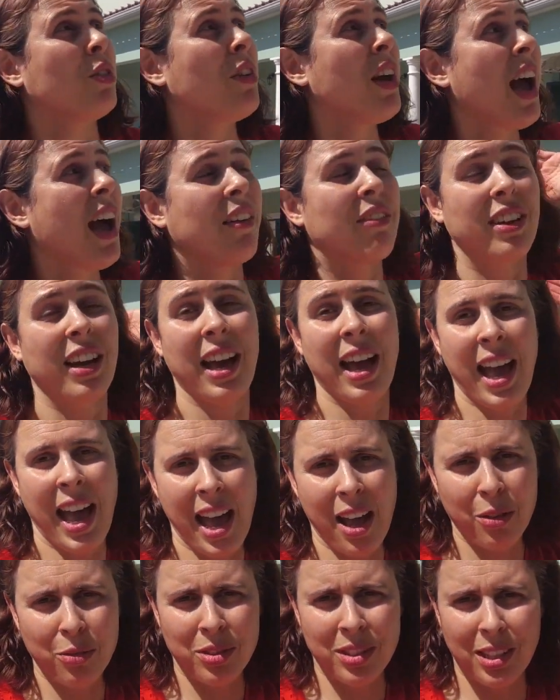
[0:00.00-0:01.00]
You have a
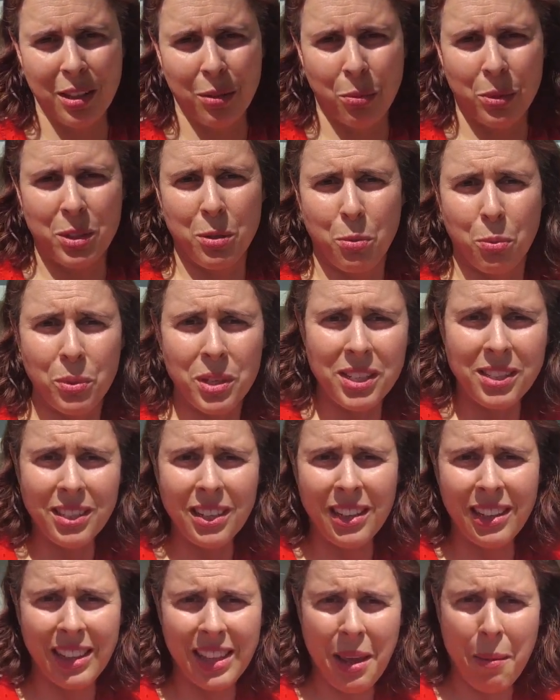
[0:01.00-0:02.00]
house that was
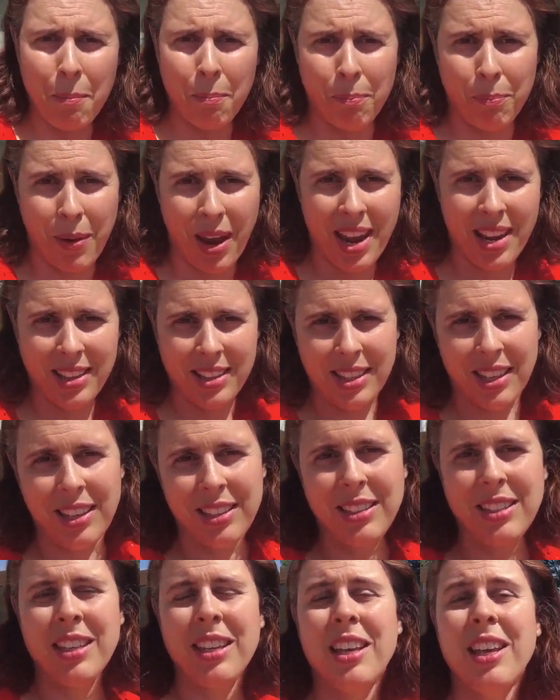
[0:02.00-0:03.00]
recently
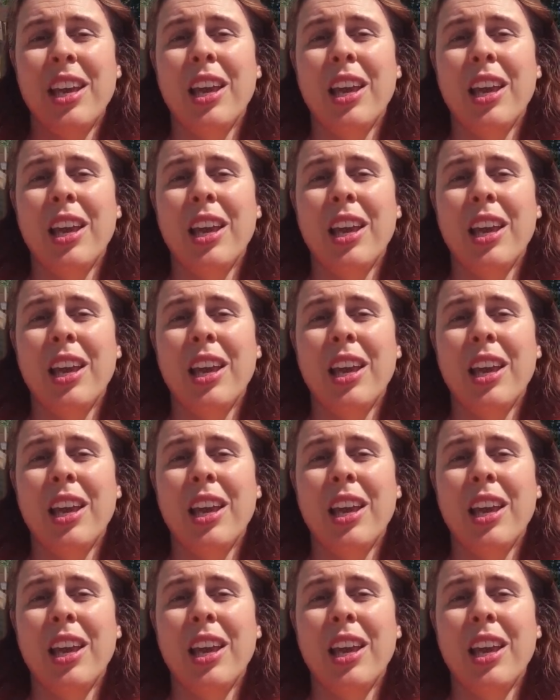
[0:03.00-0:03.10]
painted.